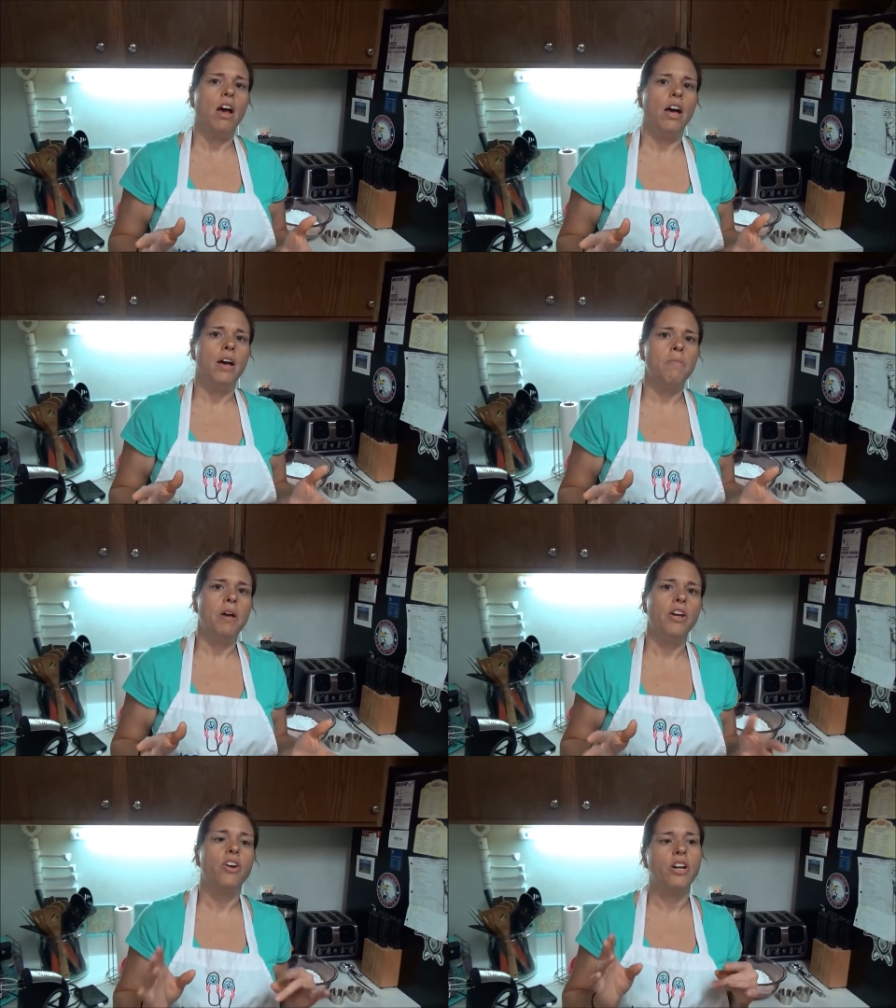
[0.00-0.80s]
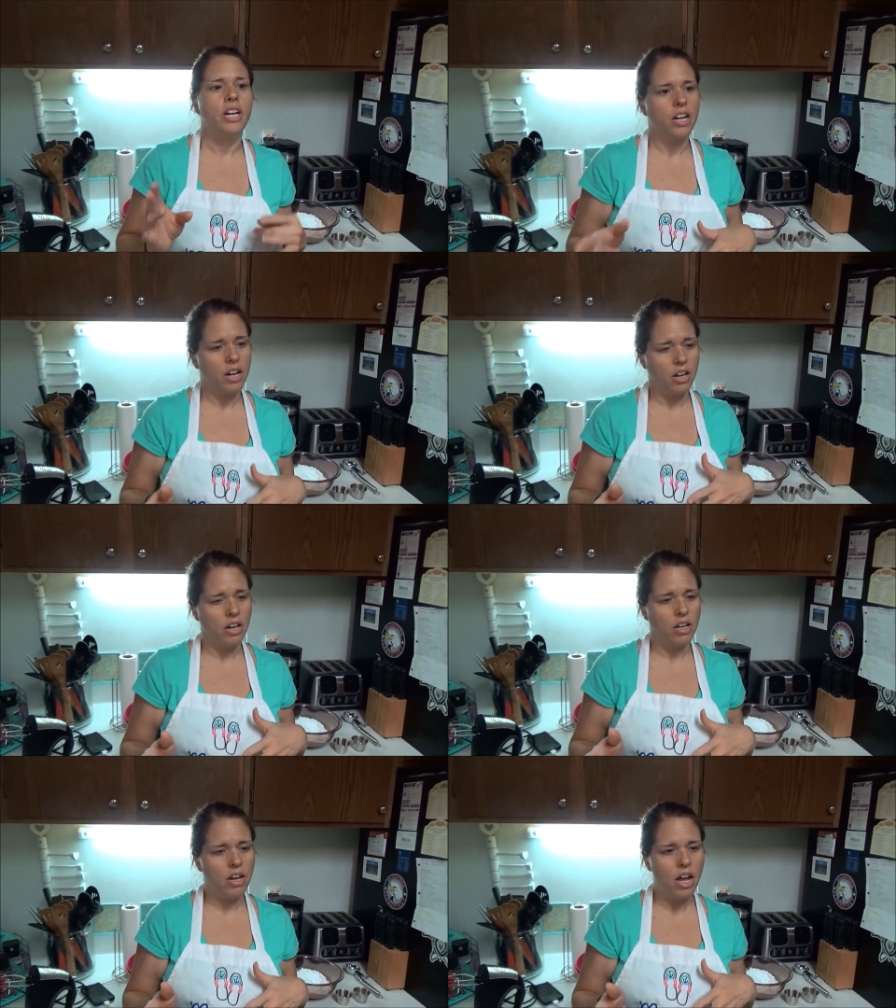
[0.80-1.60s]
Um, you're going to need a
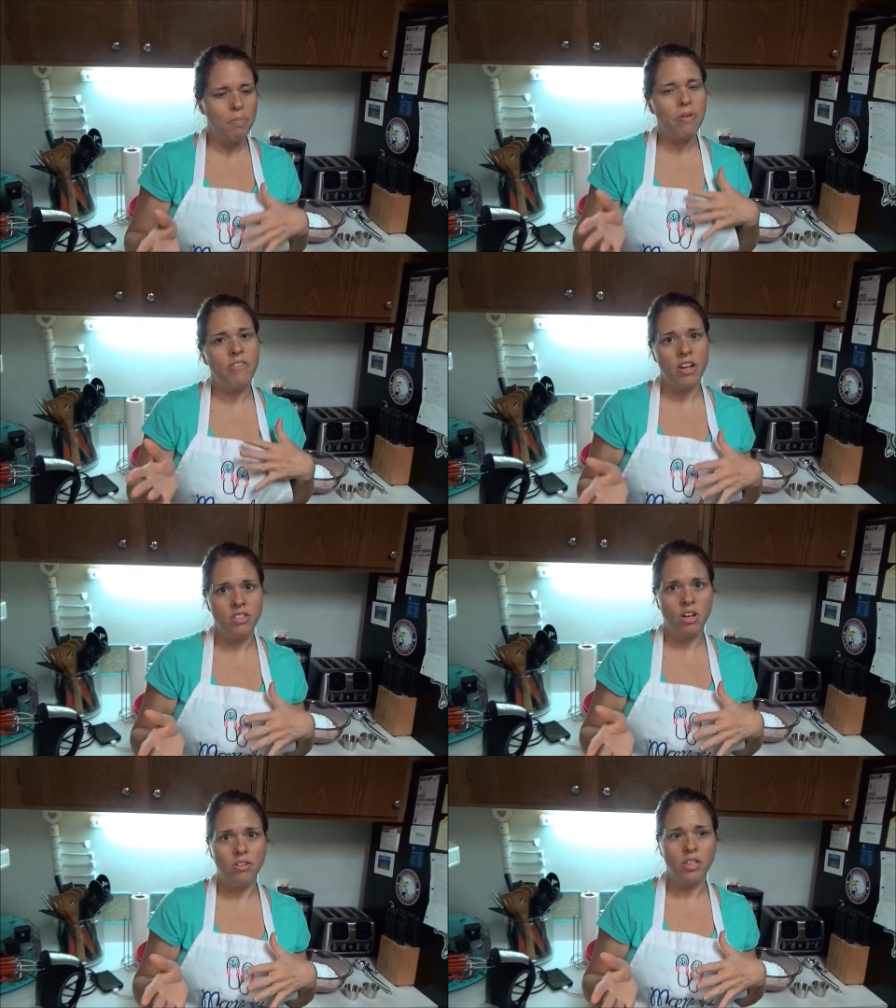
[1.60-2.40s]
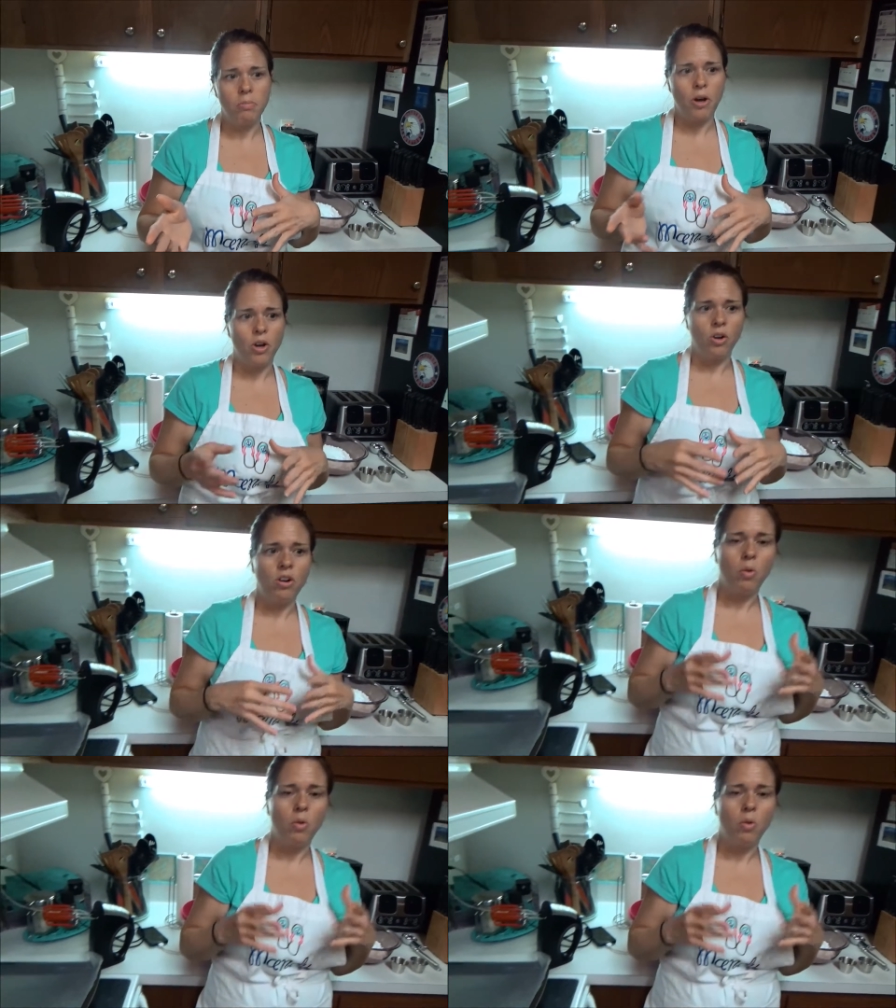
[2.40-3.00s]
cup of unsalted butter,